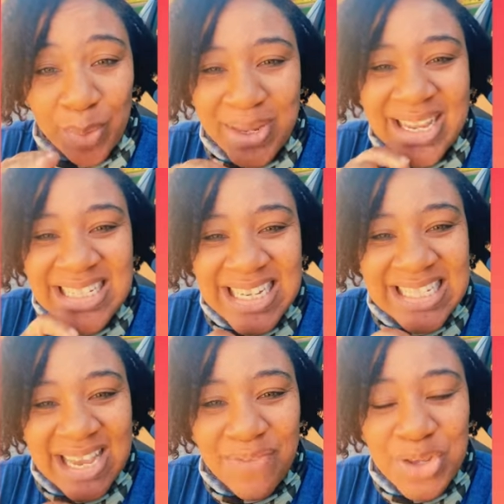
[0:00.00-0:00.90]
because
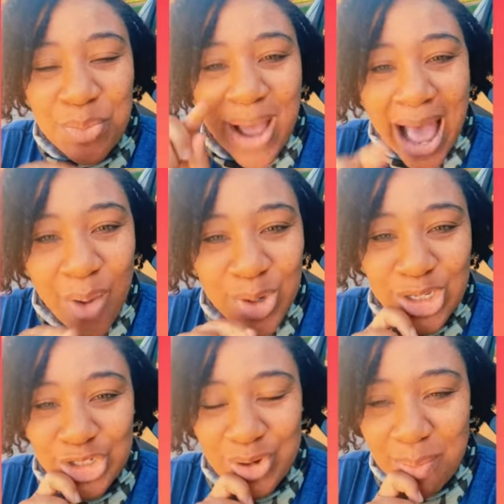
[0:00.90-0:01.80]
he's giving you power to
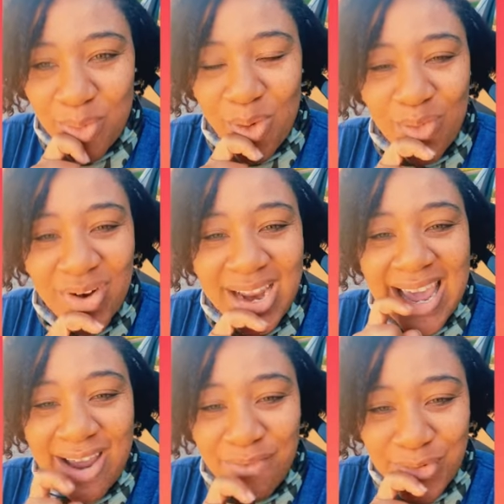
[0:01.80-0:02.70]
trample over
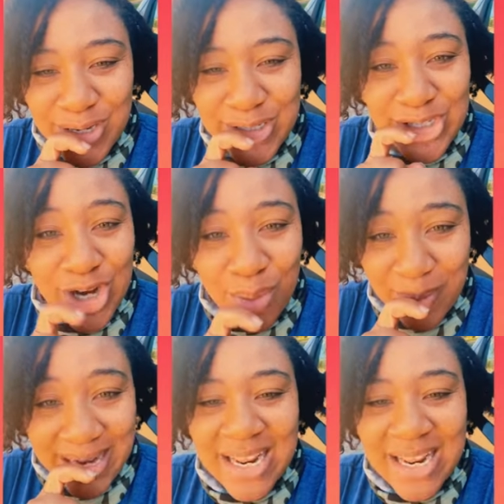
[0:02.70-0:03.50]
every serpent.